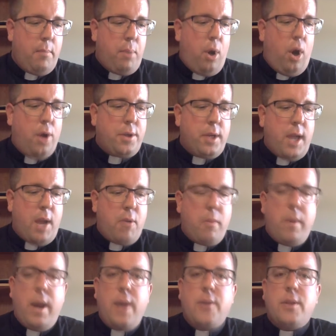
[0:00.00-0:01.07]
Paul today
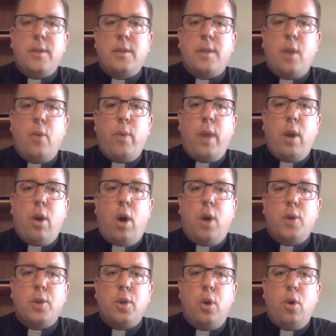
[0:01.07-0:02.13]
reminds us that we are
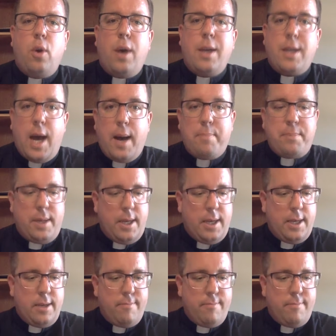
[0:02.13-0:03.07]
also adopted.